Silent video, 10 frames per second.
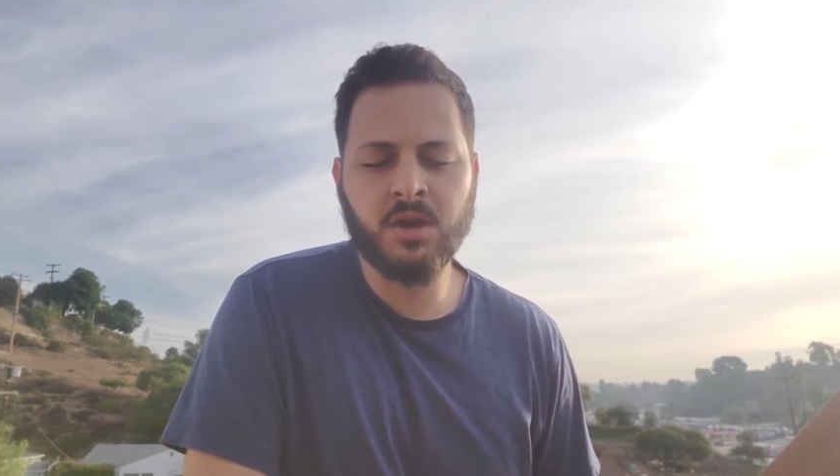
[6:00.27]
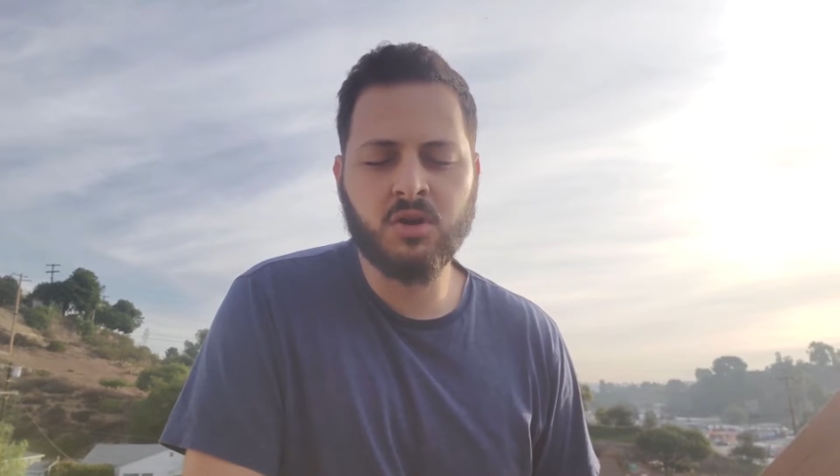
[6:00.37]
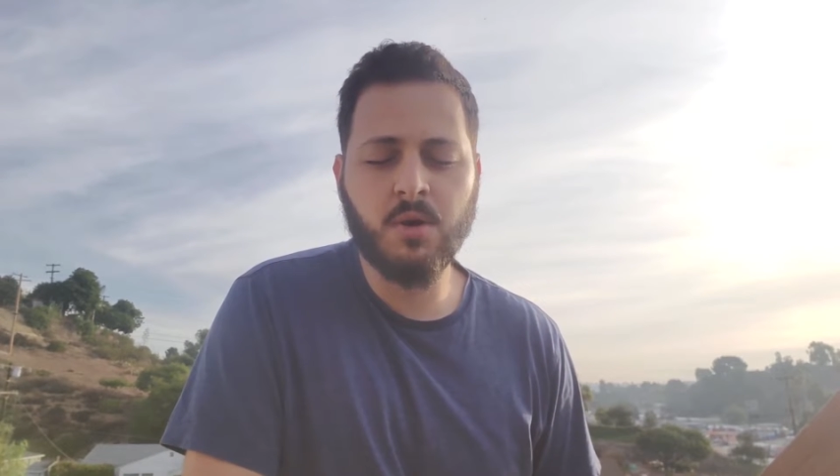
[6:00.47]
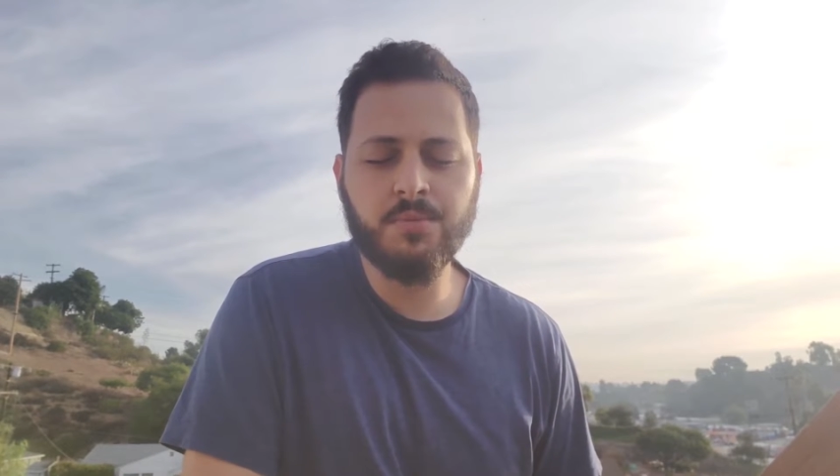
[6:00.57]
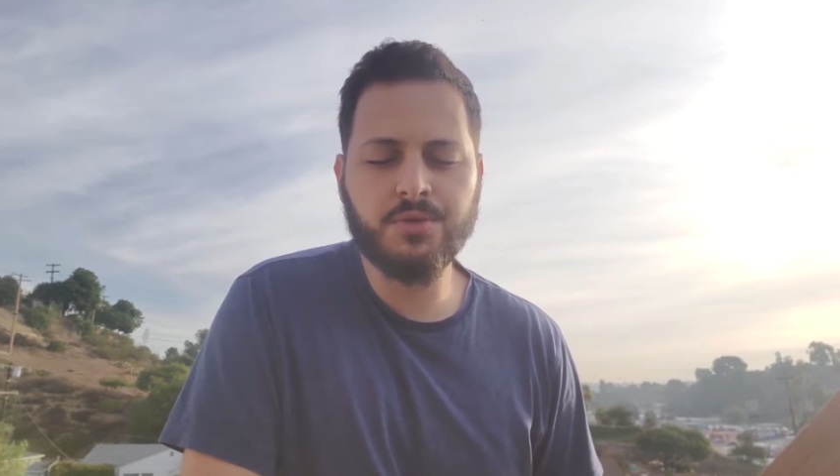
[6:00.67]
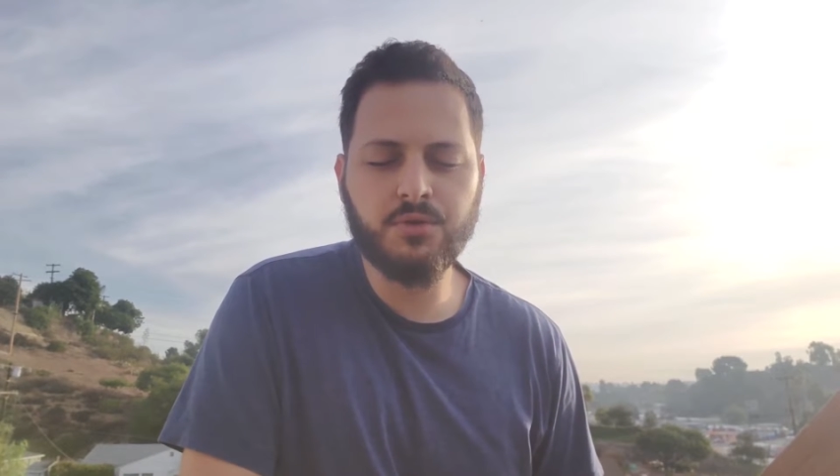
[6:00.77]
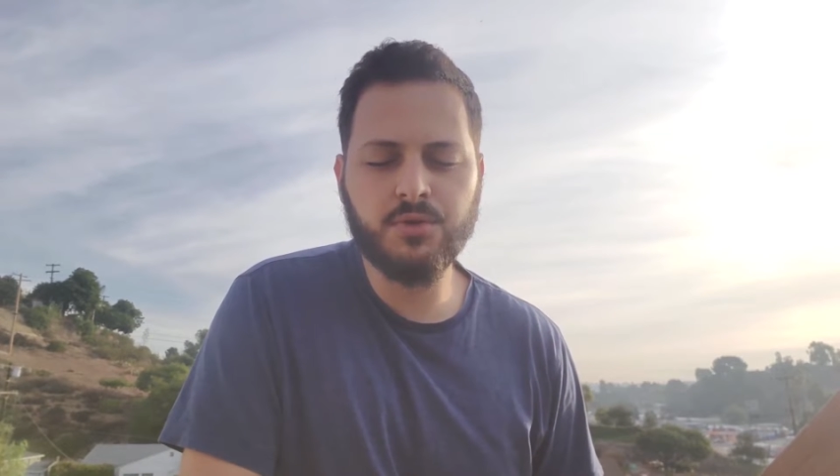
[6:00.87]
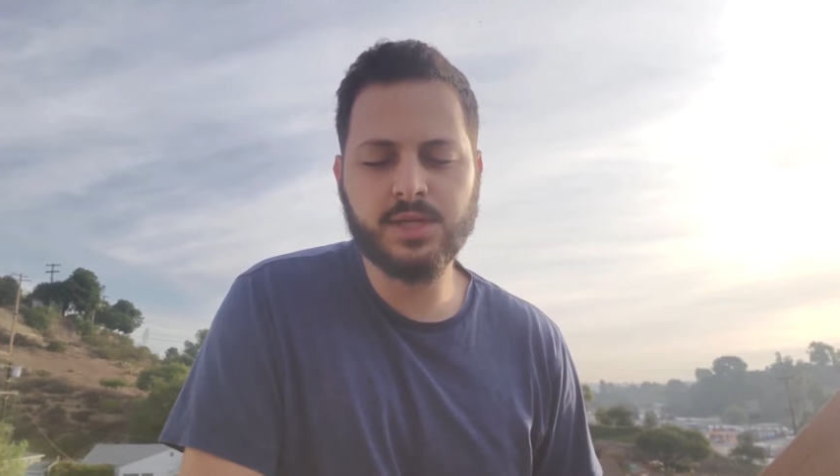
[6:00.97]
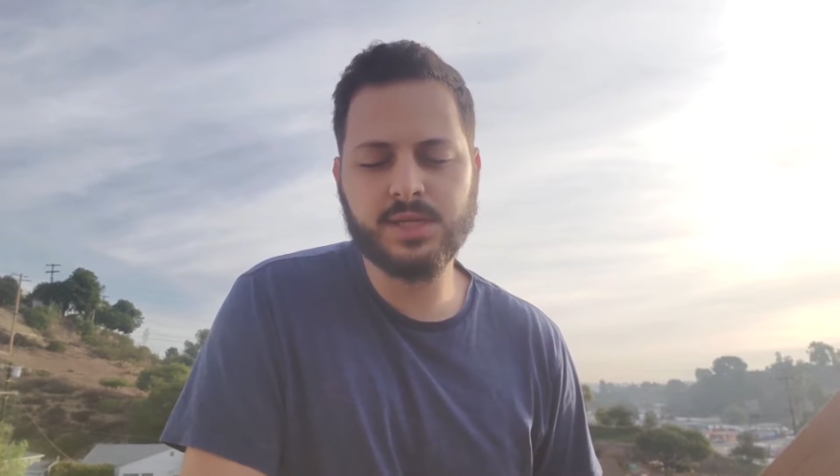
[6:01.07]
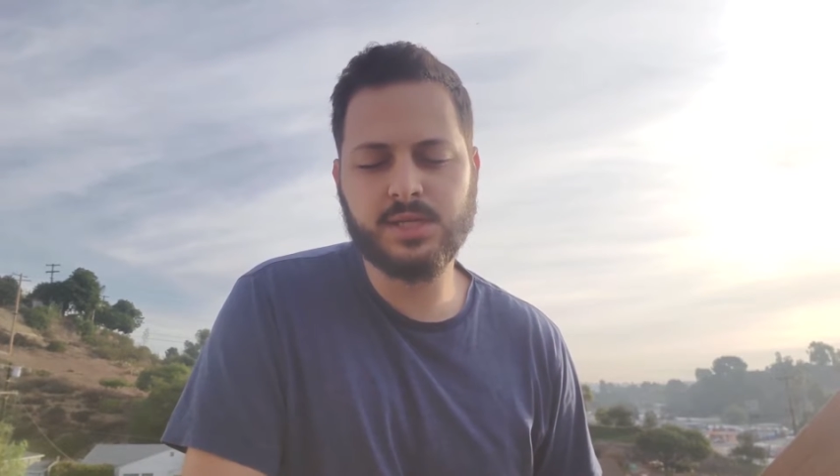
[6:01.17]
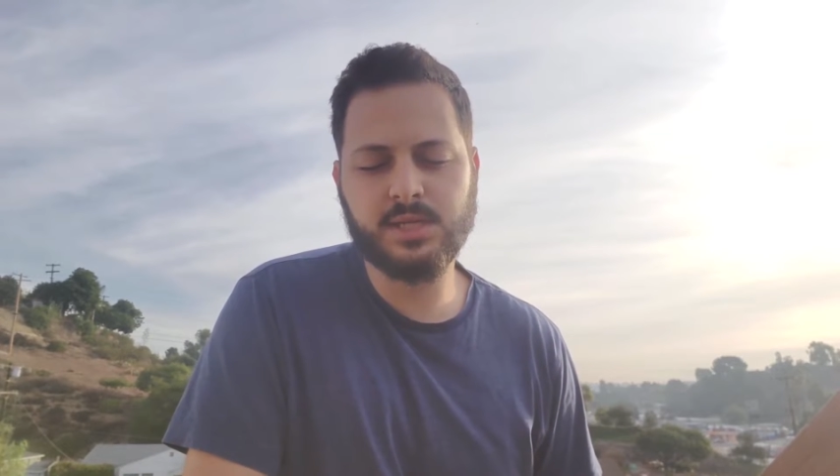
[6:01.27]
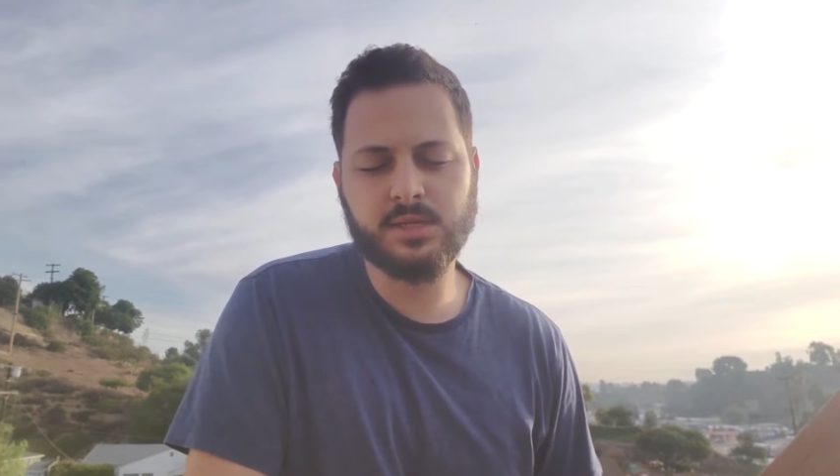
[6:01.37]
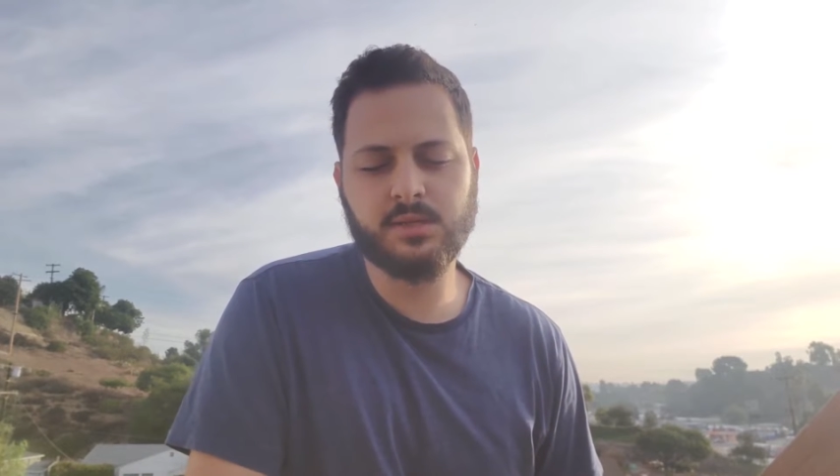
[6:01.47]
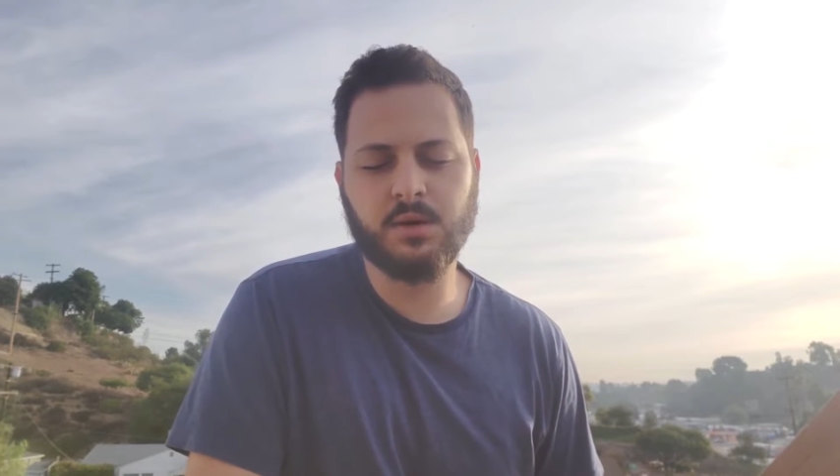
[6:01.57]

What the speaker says: come through this season,